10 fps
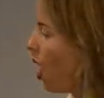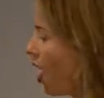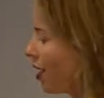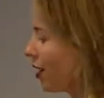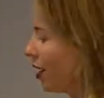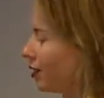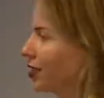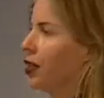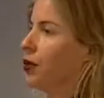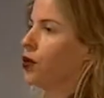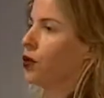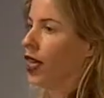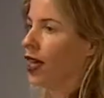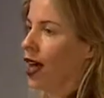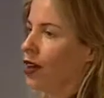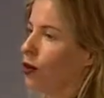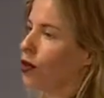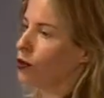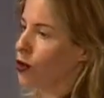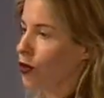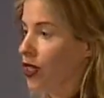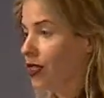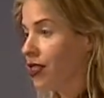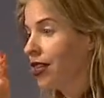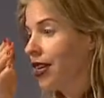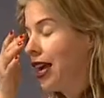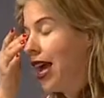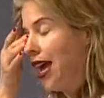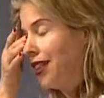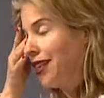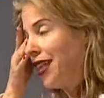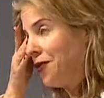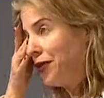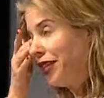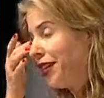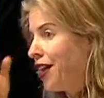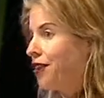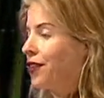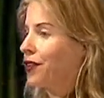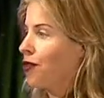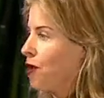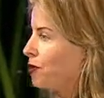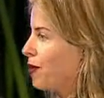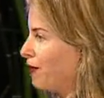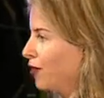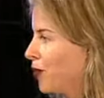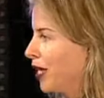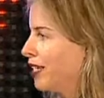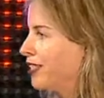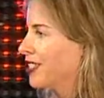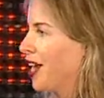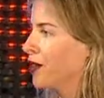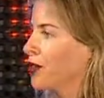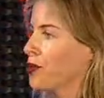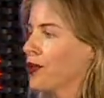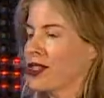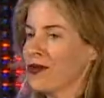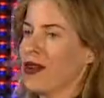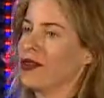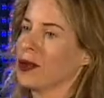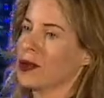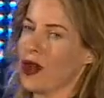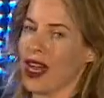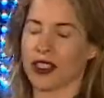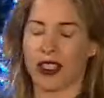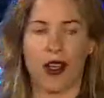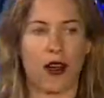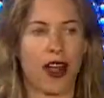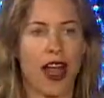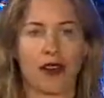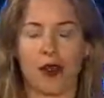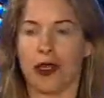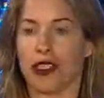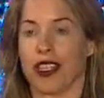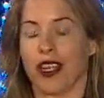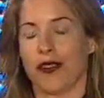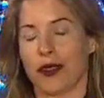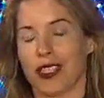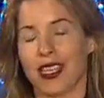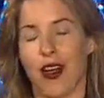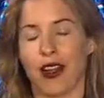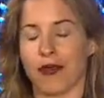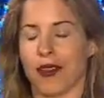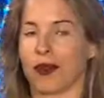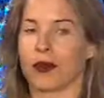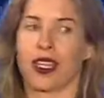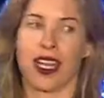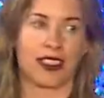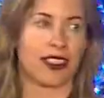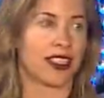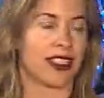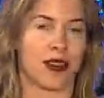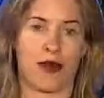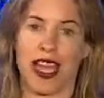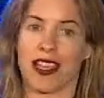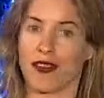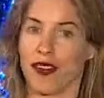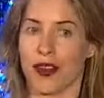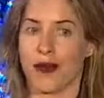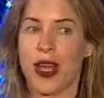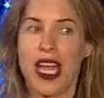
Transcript: I constantly would recut old movies. And then that really kind of informed my filmmaking style. So most of my films were actually archival images. And if you see all of my films, Connected is like my eighth film.